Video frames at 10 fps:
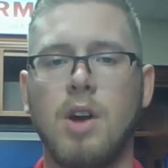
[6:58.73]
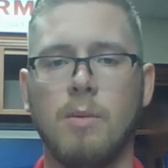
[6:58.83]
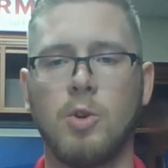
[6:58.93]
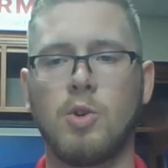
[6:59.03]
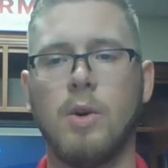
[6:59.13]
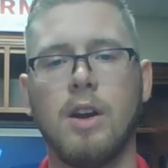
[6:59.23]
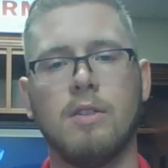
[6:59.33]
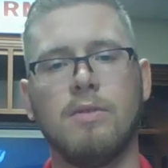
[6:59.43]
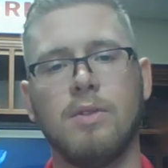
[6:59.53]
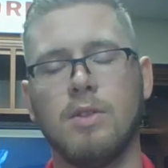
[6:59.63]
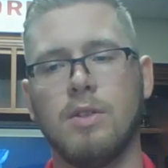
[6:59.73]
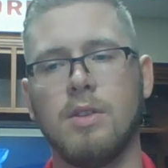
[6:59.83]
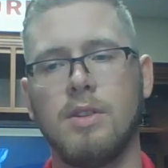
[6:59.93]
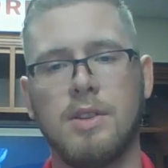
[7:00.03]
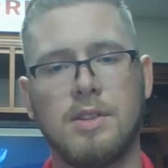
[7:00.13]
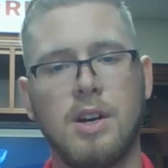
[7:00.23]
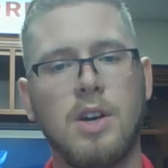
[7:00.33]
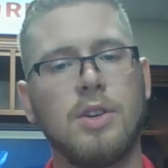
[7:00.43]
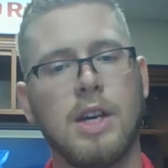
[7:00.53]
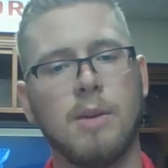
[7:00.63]
required for this
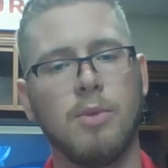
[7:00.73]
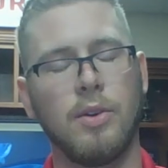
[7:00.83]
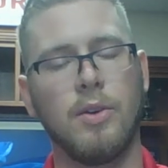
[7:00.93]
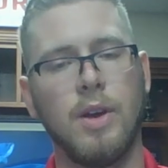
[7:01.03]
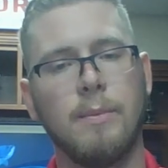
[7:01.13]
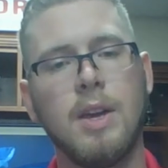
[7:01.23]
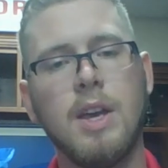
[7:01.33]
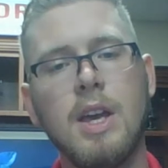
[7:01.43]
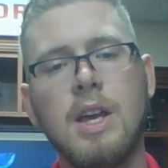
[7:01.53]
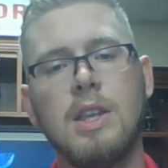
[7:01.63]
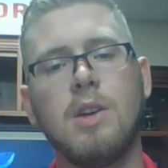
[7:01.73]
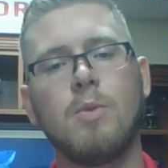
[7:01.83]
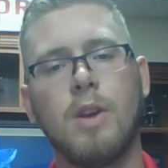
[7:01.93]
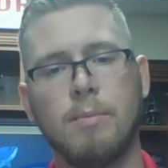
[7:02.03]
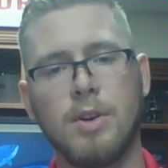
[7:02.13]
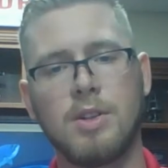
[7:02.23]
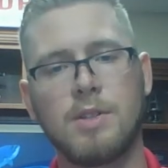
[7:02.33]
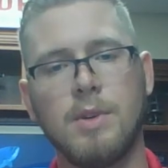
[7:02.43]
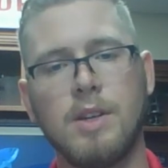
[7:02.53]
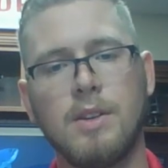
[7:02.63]
AutoCAD program, they'd
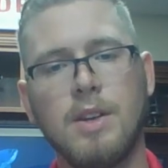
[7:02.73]
reimburse me.